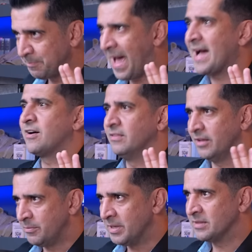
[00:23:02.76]
Sit back a
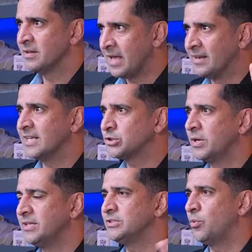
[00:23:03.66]
little bit and
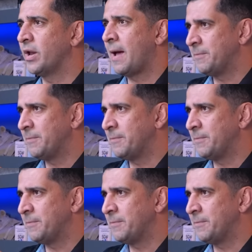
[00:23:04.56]
let's really see what